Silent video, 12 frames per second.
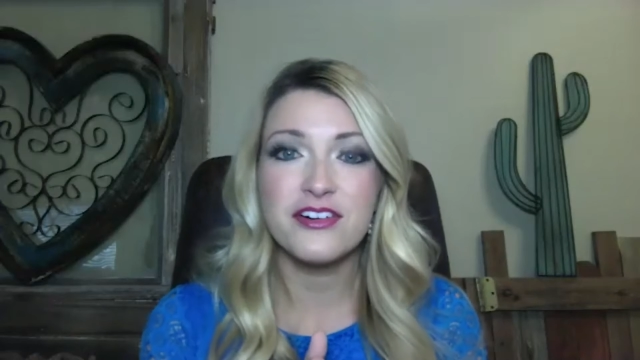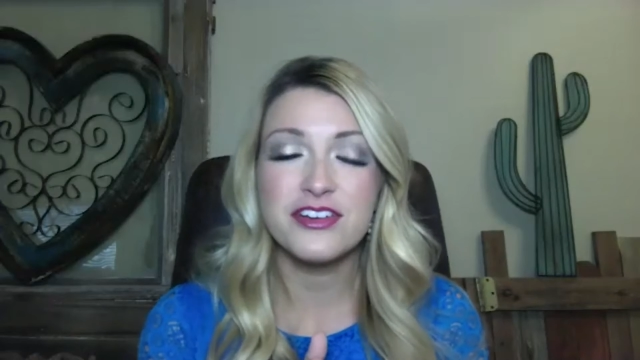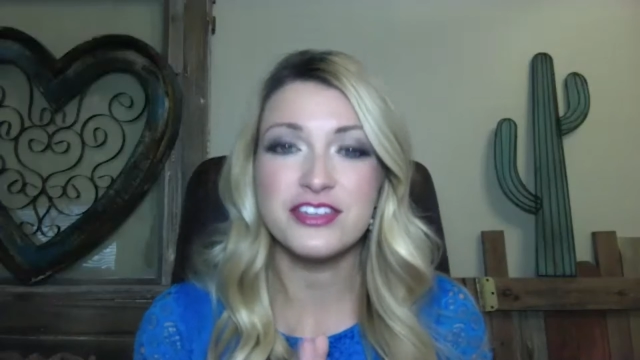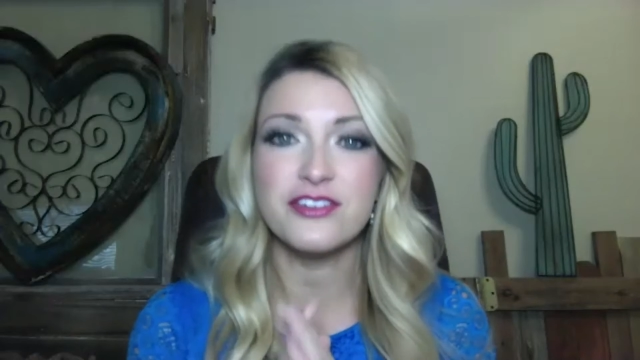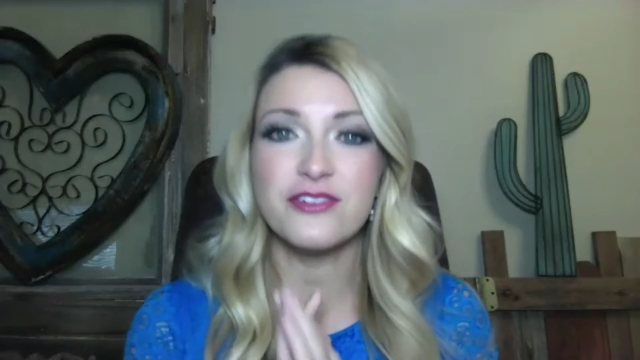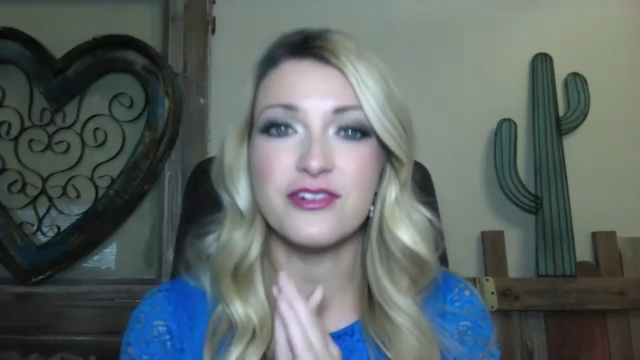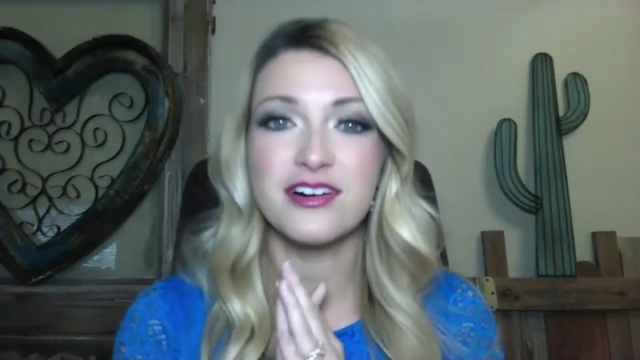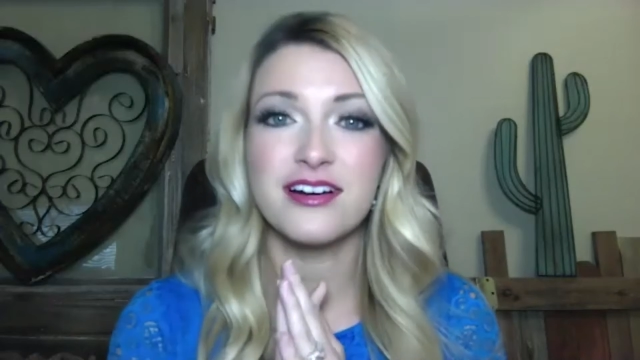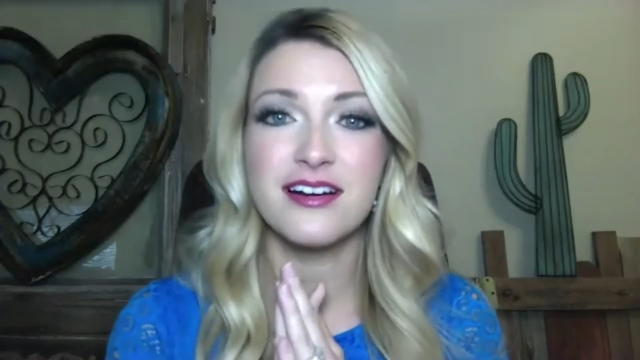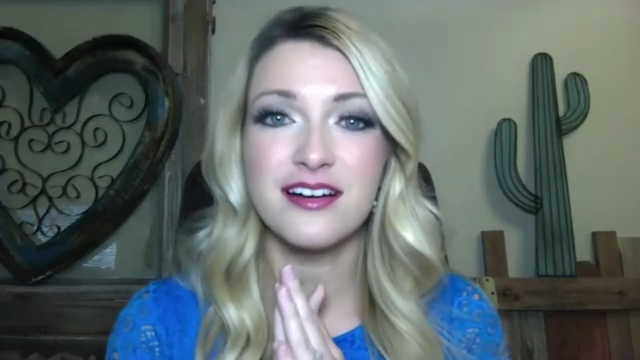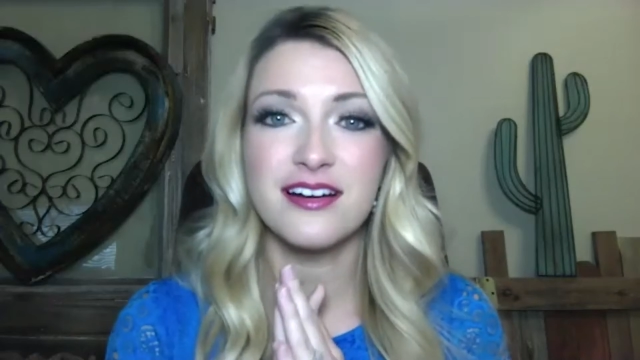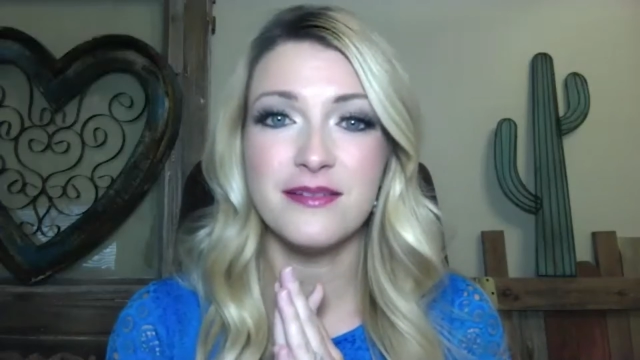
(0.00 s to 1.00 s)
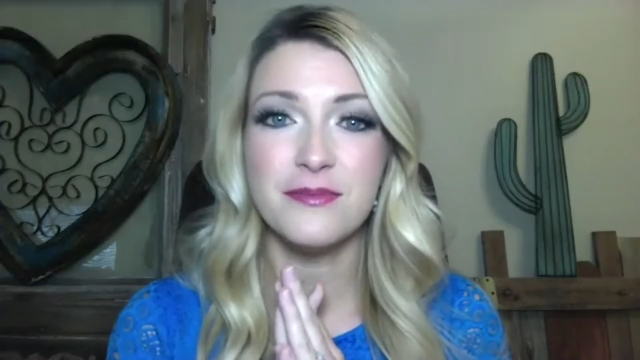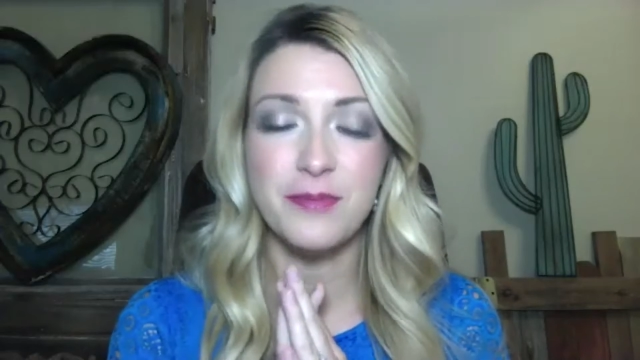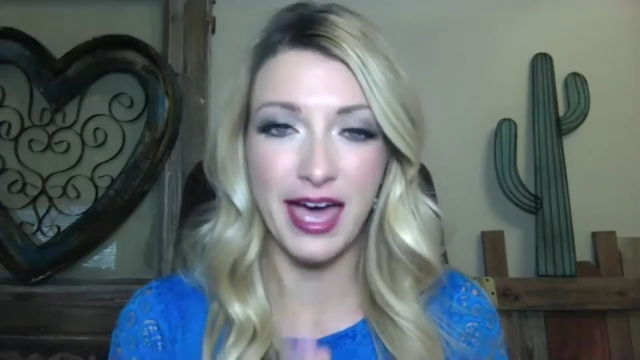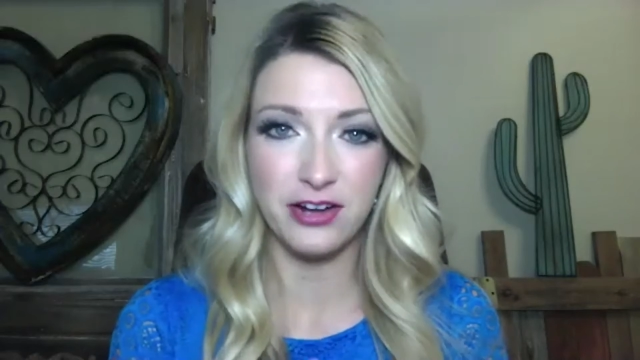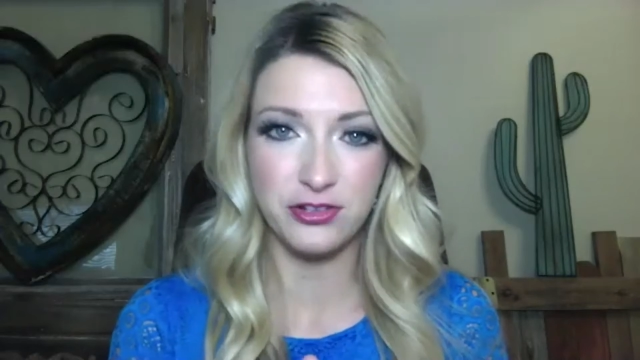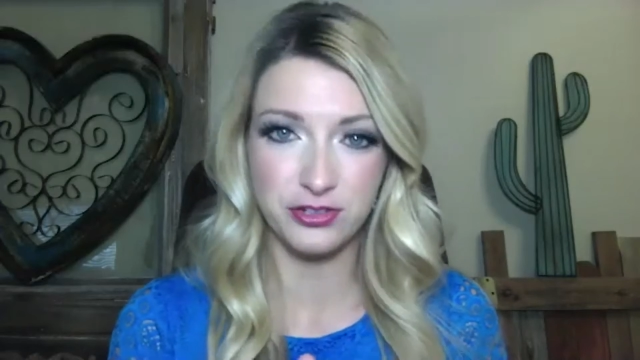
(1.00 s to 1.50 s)
your
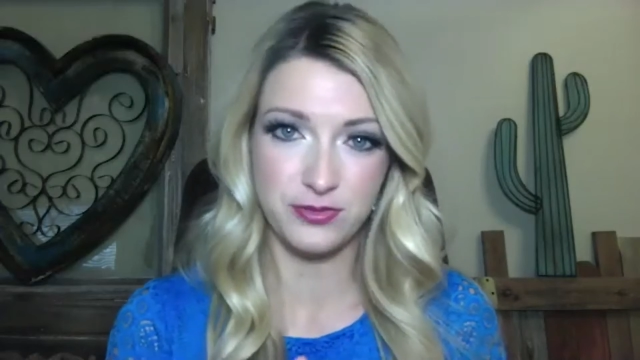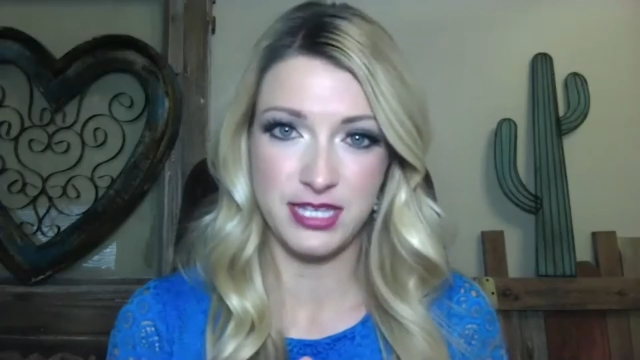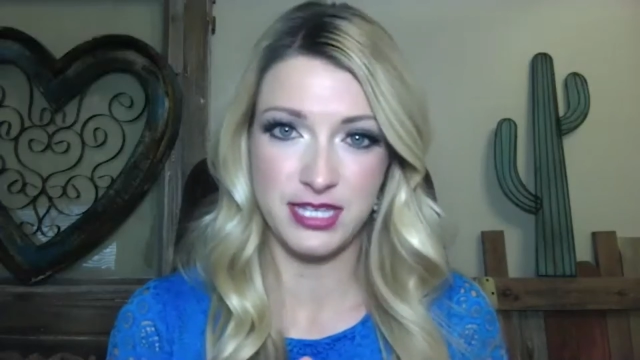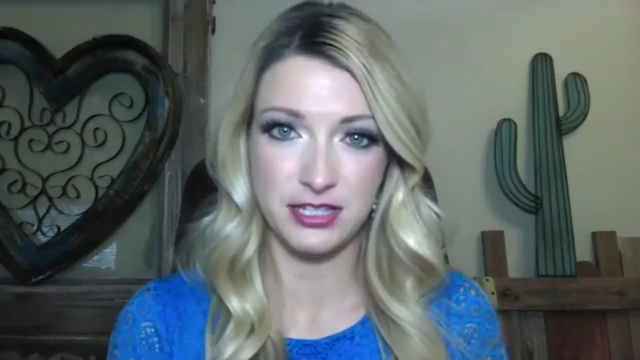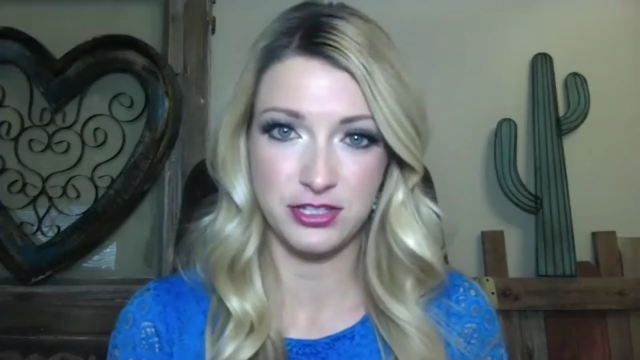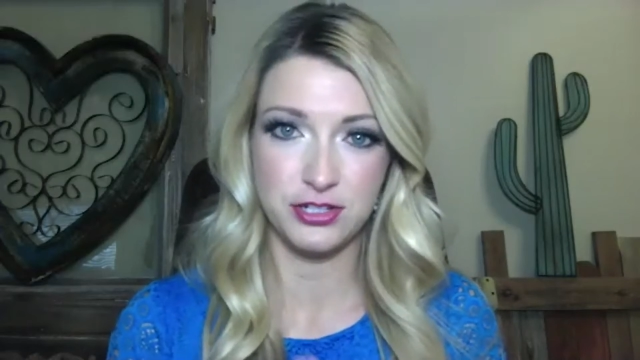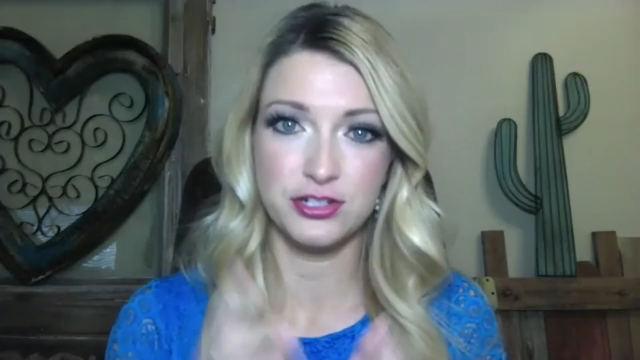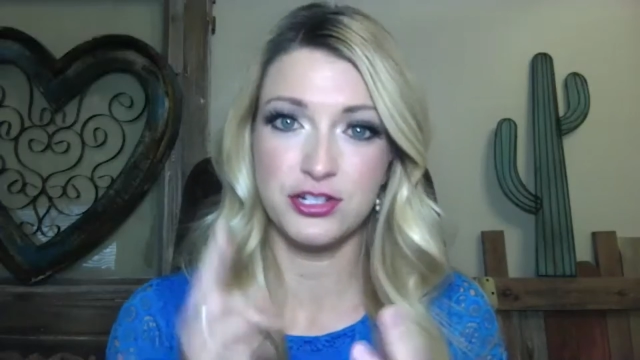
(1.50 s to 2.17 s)
battles with cancer.